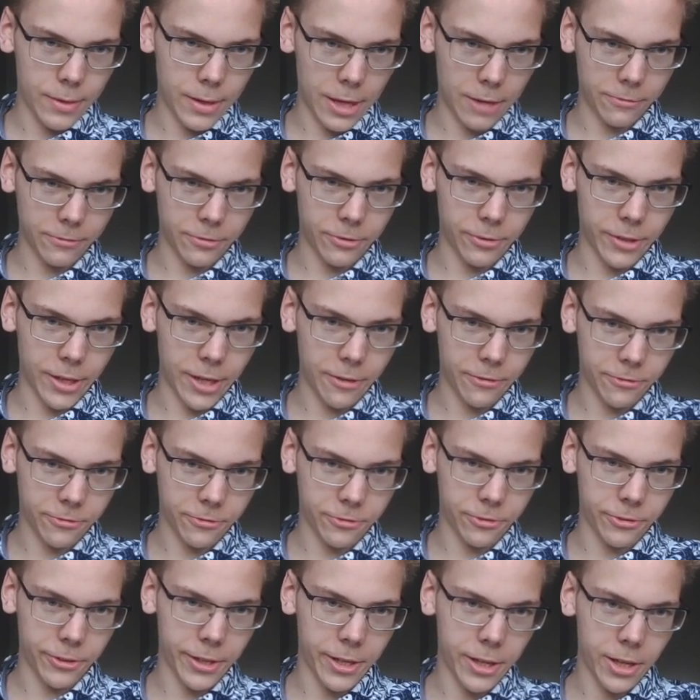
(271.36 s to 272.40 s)
After
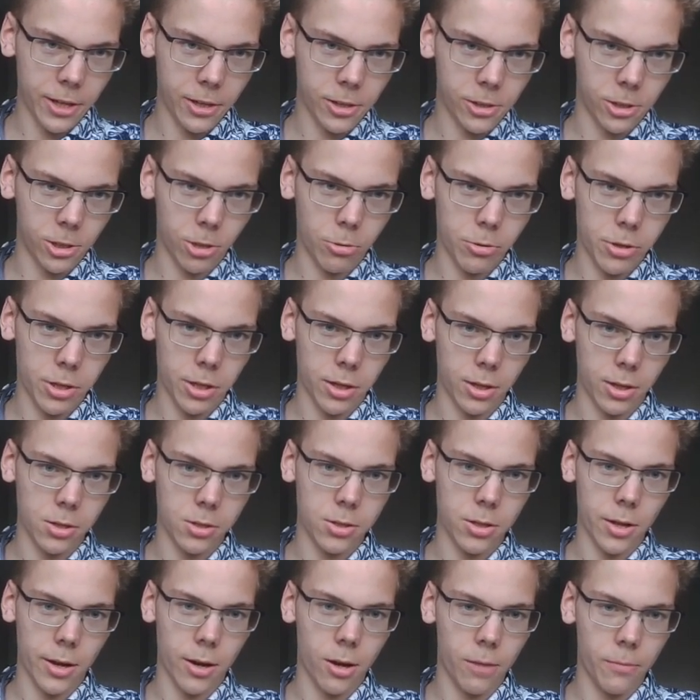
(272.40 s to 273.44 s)
f3, closing it
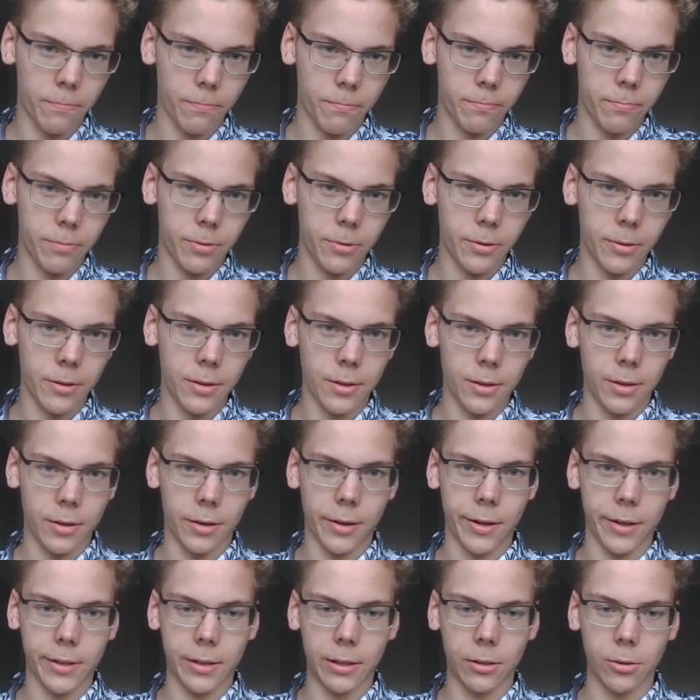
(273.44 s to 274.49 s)
up,
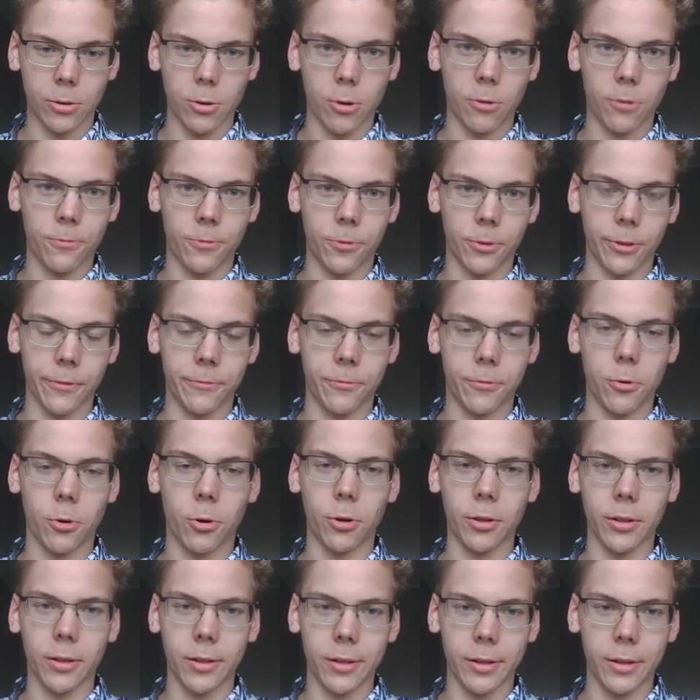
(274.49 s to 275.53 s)
I can go for the
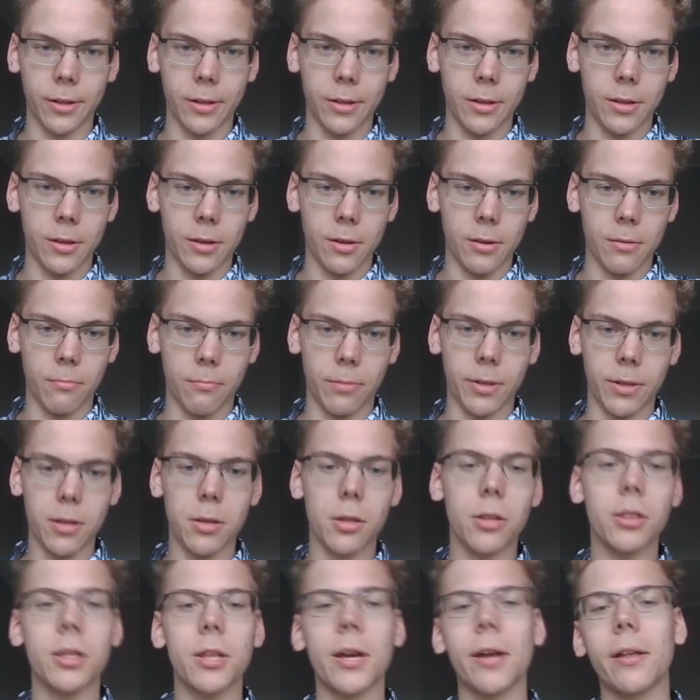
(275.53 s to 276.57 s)
fork. But
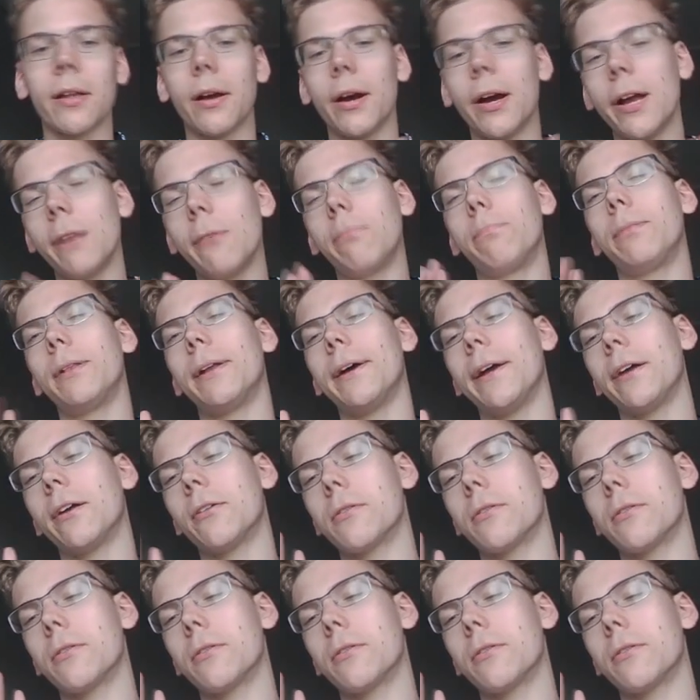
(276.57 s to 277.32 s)
instead, I play